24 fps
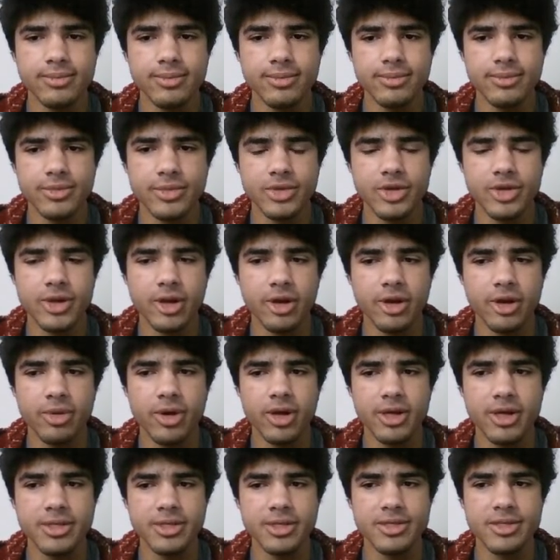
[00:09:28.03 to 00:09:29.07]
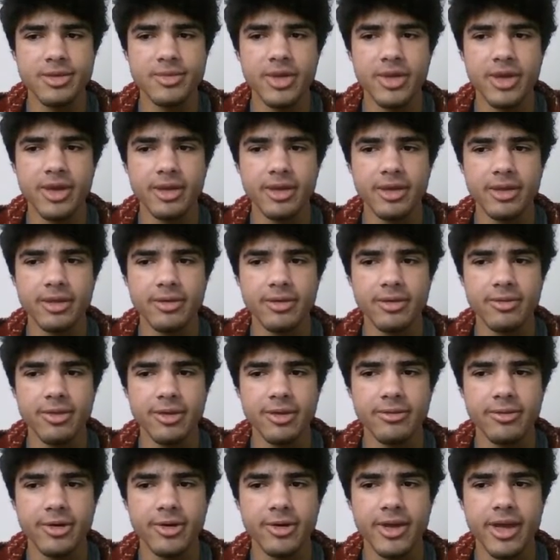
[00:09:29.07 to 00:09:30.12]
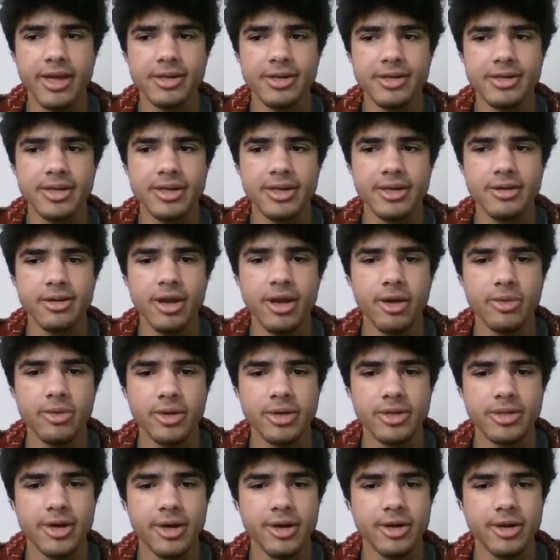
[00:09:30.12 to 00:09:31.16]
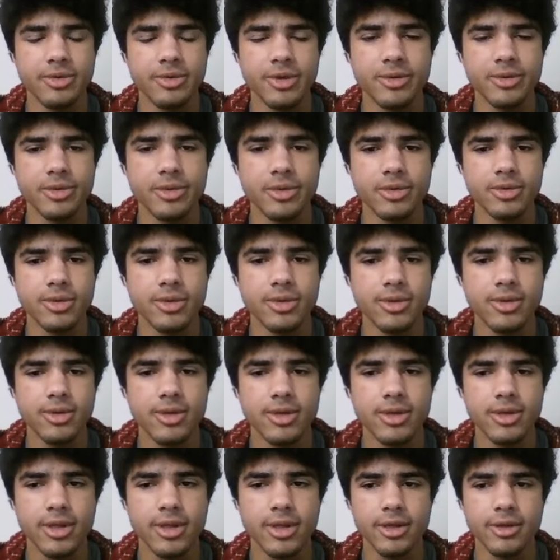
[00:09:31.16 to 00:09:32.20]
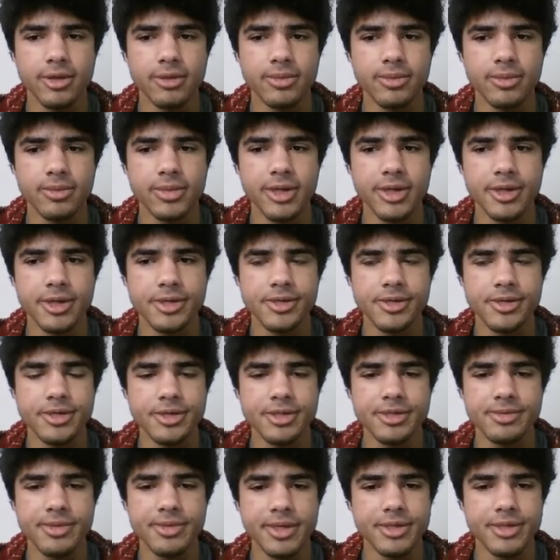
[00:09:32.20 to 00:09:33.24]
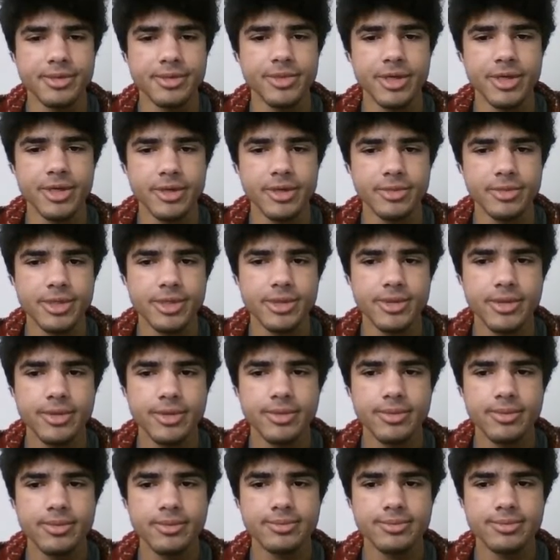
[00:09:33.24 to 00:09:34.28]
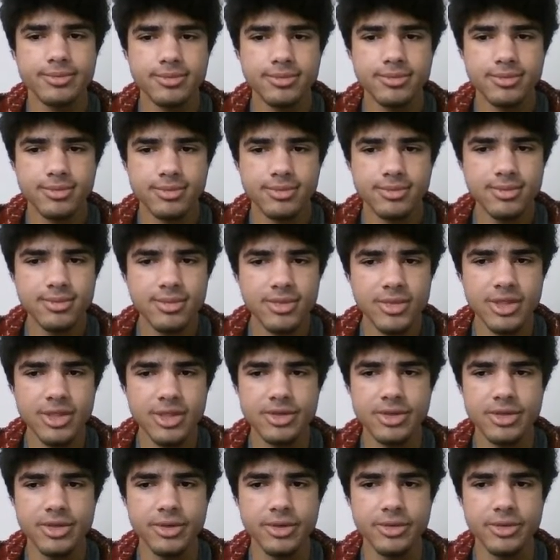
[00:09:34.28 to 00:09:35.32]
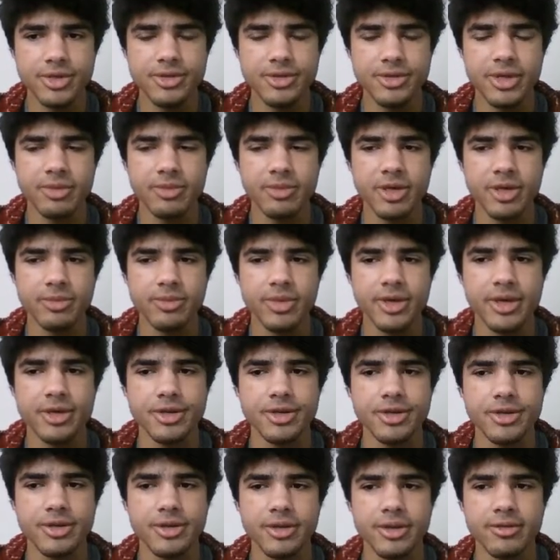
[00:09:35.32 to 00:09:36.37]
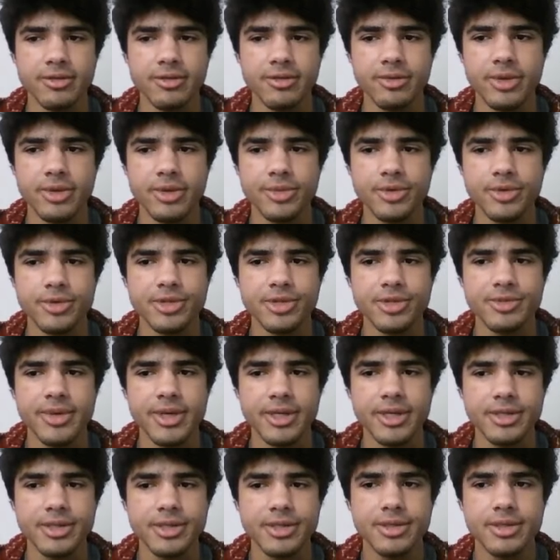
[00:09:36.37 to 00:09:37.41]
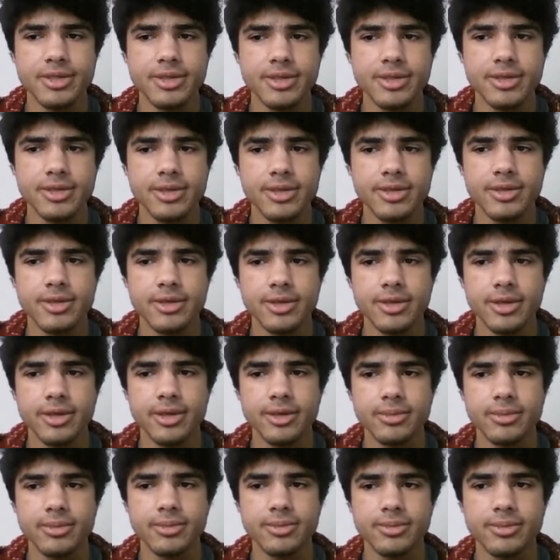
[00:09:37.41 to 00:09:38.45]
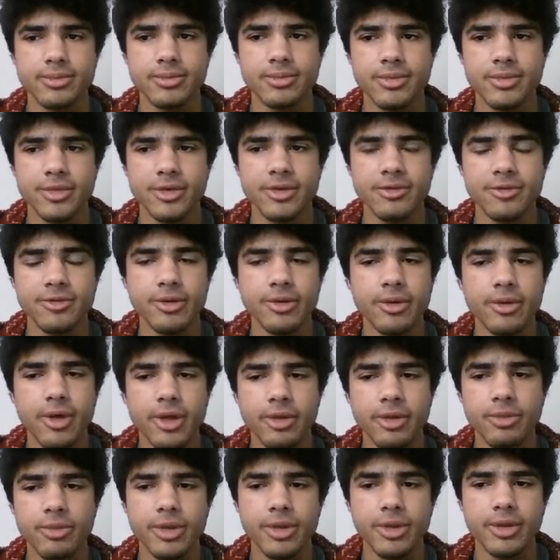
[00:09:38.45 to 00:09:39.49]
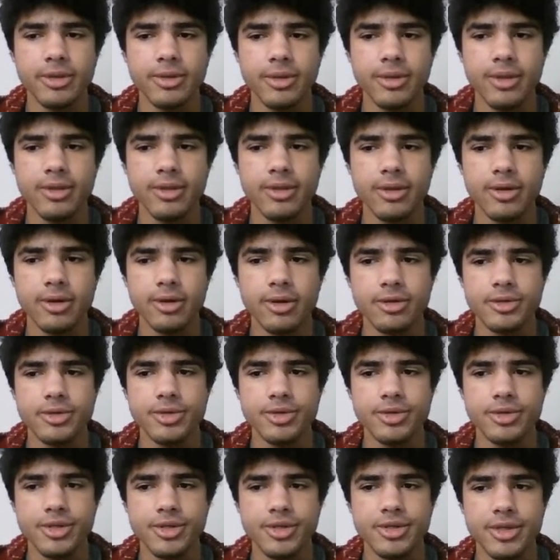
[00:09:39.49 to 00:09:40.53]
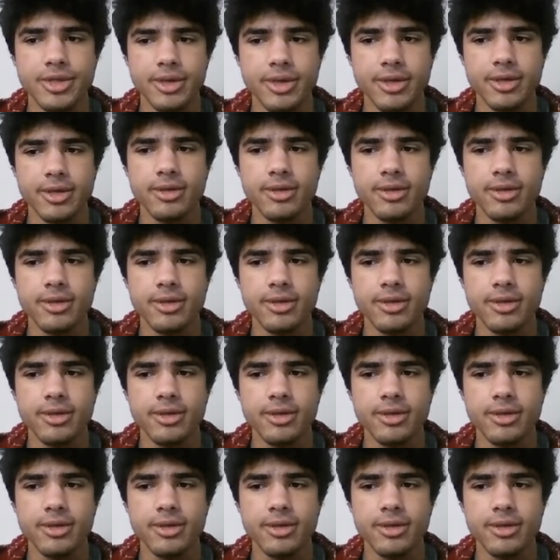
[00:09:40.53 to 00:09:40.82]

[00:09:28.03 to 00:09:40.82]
sure how to process something. I can get like very agitated and not want to talk to people, and I just need space sometimes. So just like being patient and giving people space if they're like me, and then also just like